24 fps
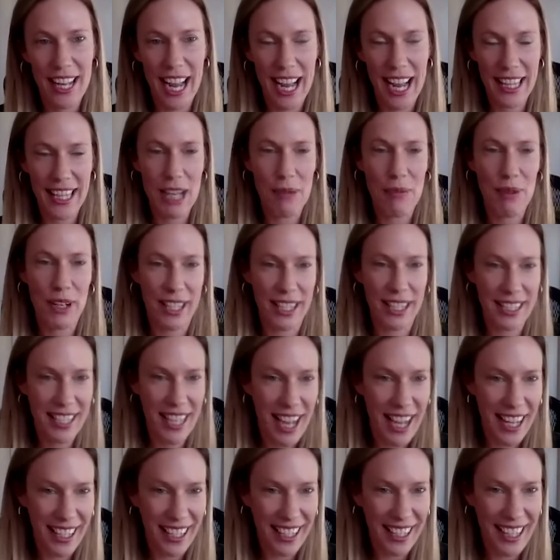and then we can
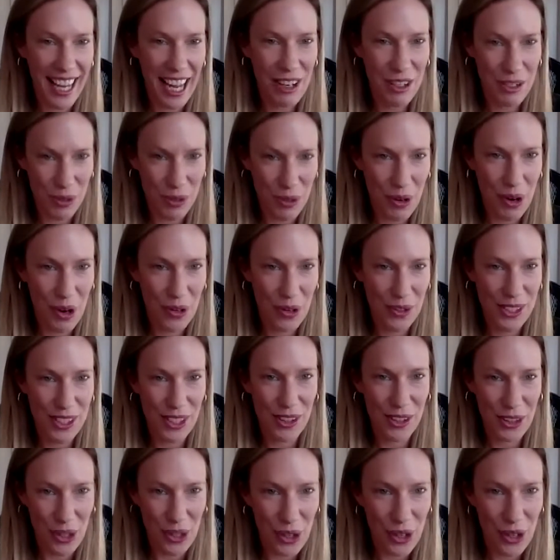target our drill holes
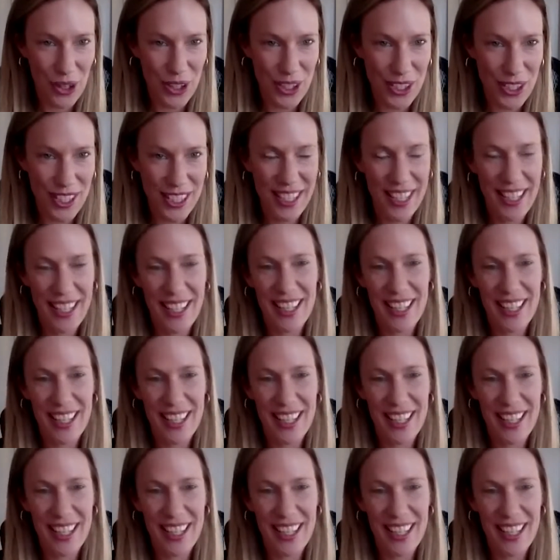on those.